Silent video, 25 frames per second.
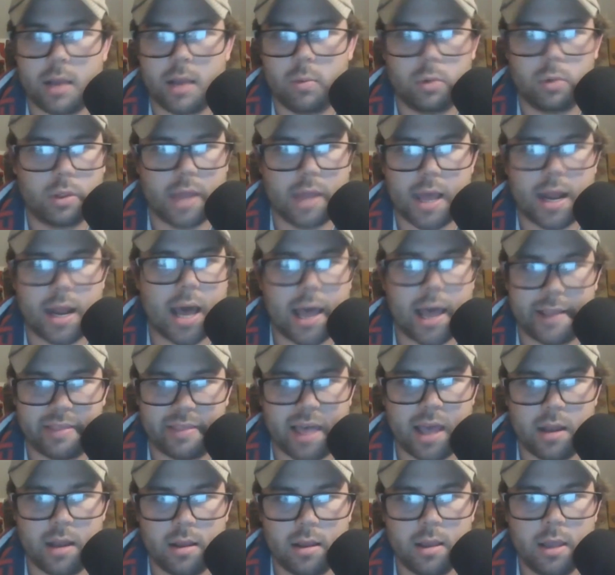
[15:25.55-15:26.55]
I will not hide
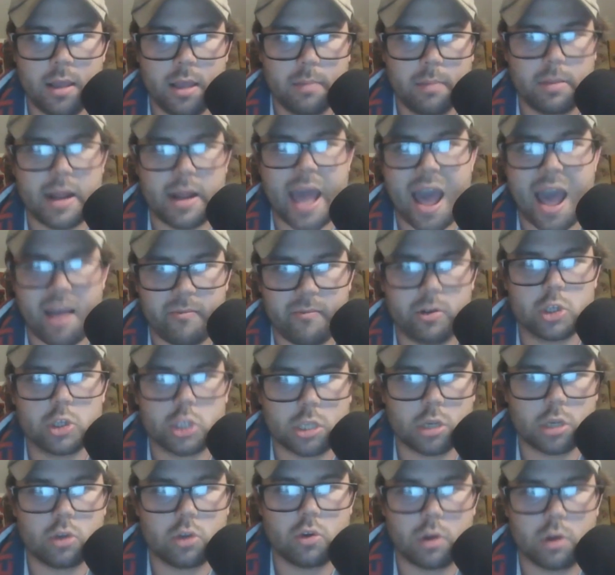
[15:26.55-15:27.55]
that, but average
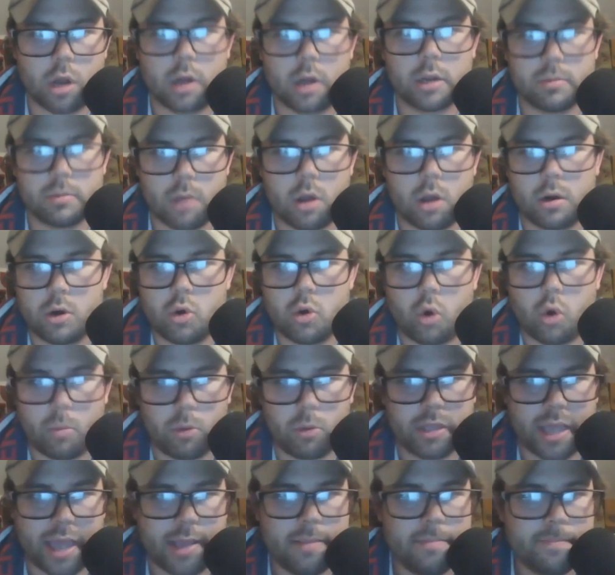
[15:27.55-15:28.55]
to good on a on a
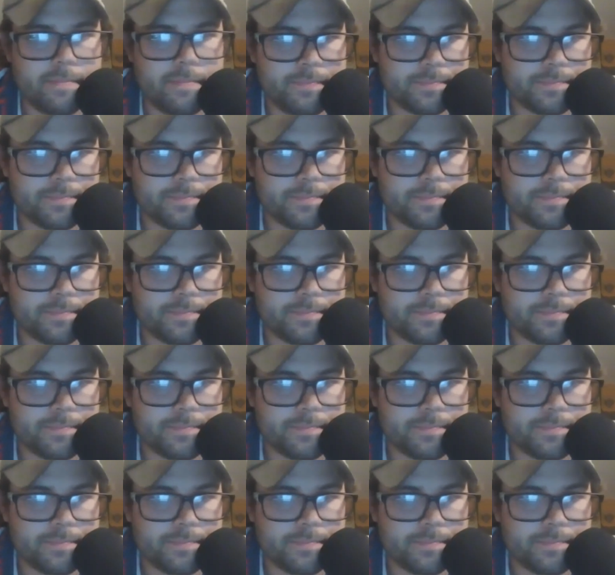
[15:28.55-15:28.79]
normal day,